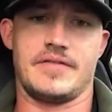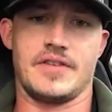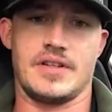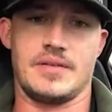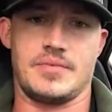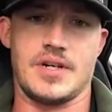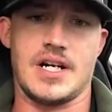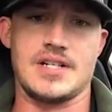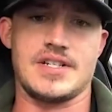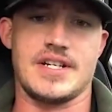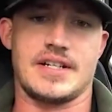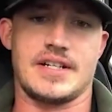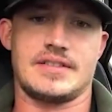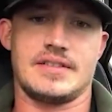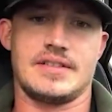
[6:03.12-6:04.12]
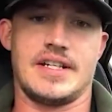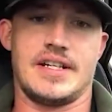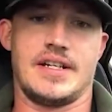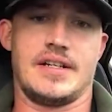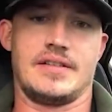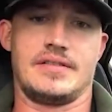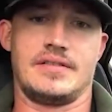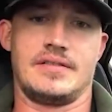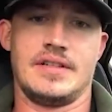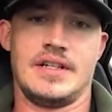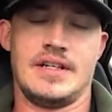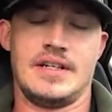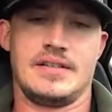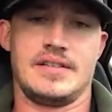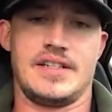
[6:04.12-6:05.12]
for the project and
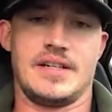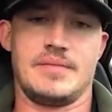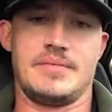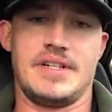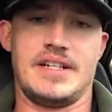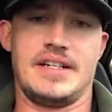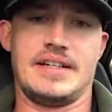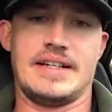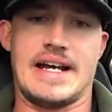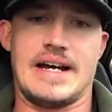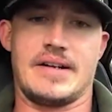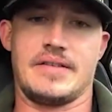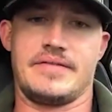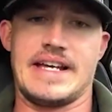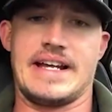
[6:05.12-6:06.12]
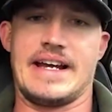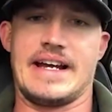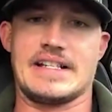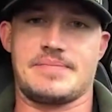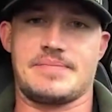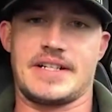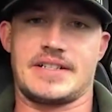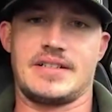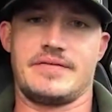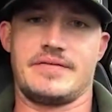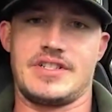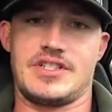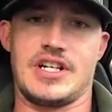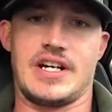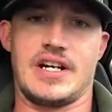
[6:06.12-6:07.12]
get me out of that aspect of
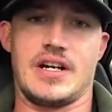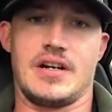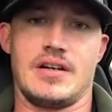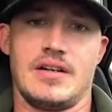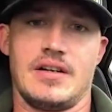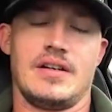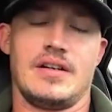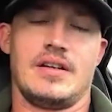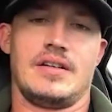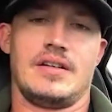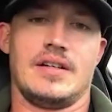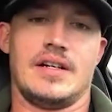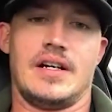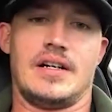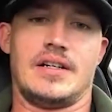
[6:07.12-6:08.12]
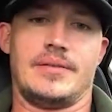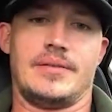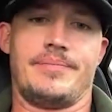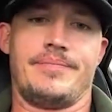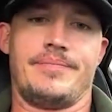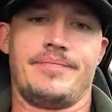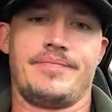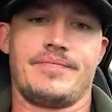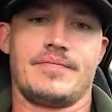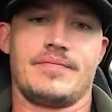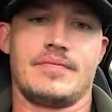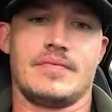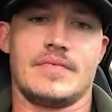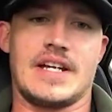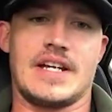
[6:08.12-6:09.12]
the chair. Um,
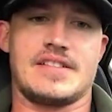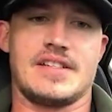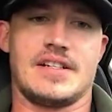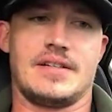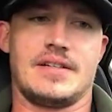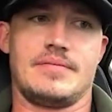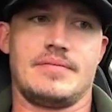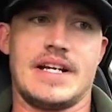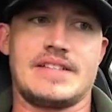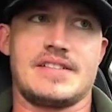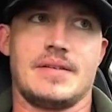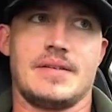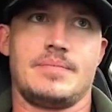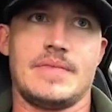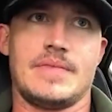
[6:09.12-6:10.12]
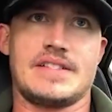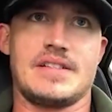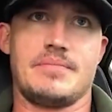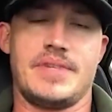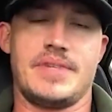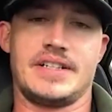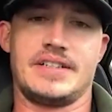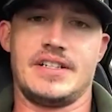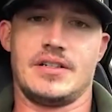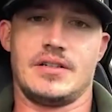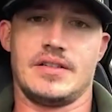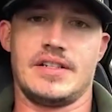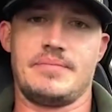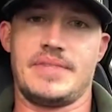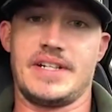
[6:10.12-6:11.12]
that's a that's a that's a big
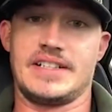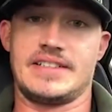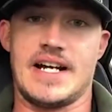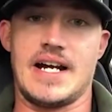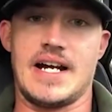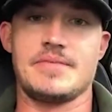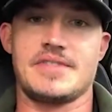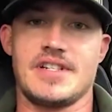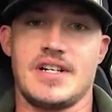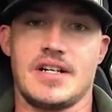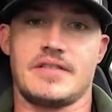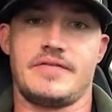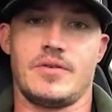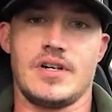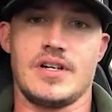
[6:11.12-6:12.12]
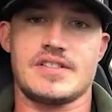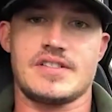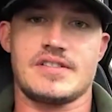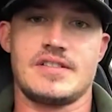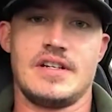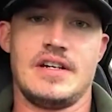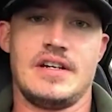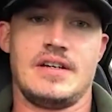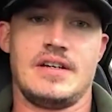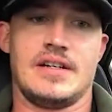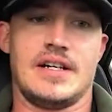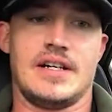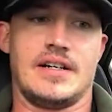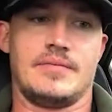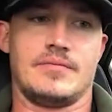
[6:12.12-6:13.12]
deal and a big time suck for us.
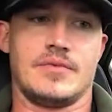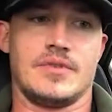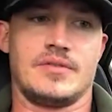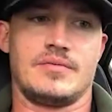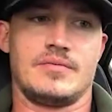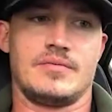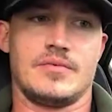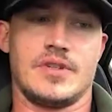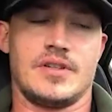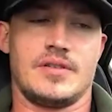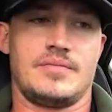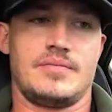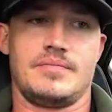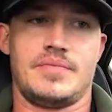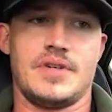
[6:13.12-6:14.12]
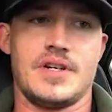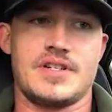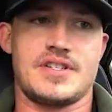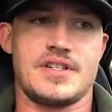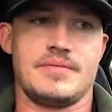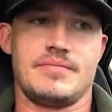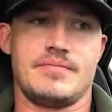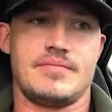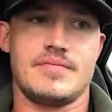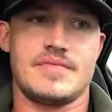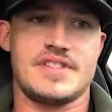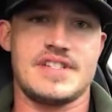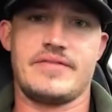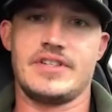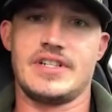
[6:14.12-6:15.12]
Um, we're we're pushing
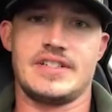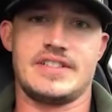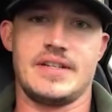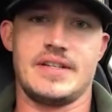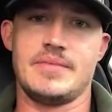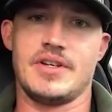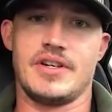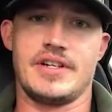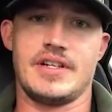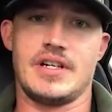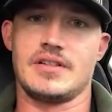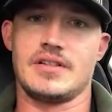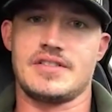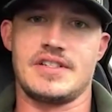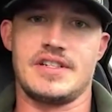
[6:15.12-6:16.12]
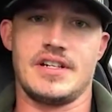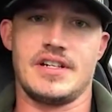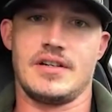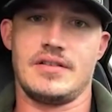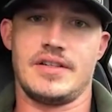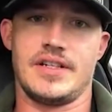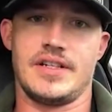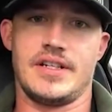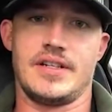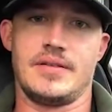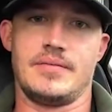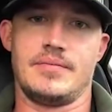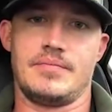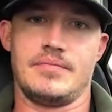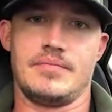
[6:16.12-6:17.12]
seven to ten million dollars a year
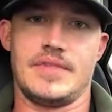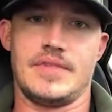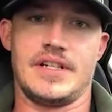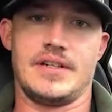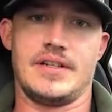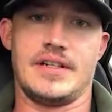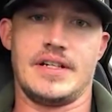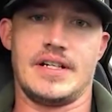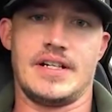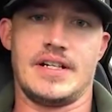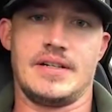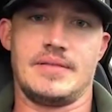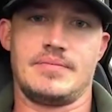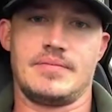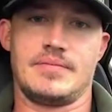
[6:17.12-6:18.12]
and and uh,